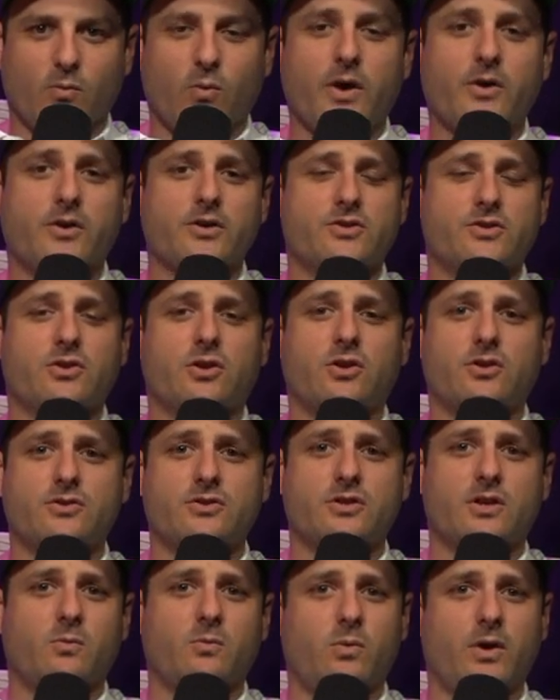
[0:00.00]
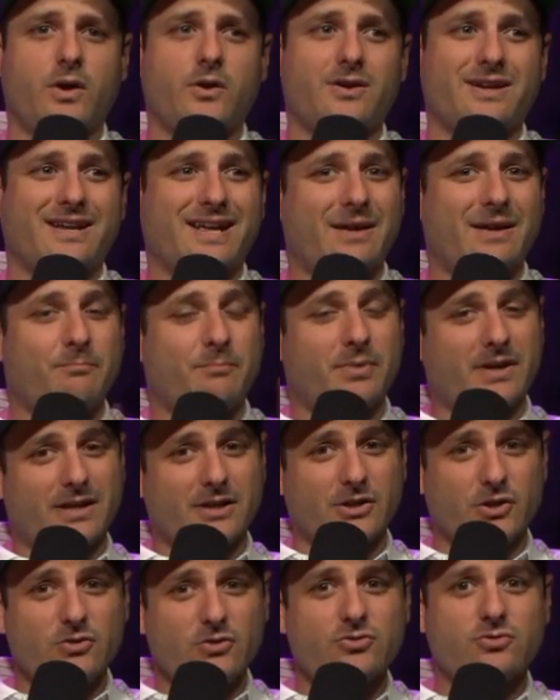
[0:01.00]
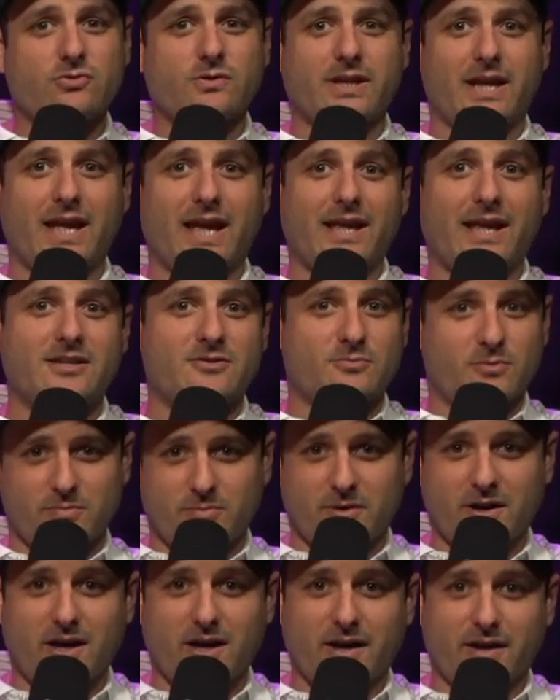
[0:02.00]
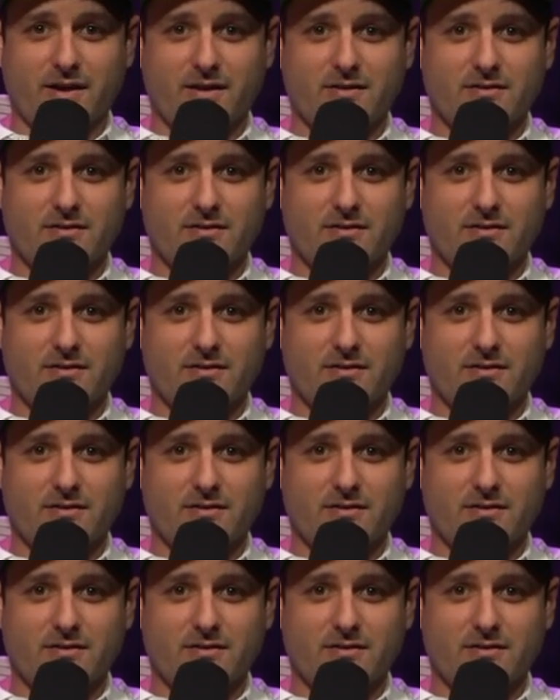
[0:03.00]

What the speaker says: where it starts and where it... But it usually ends with pie.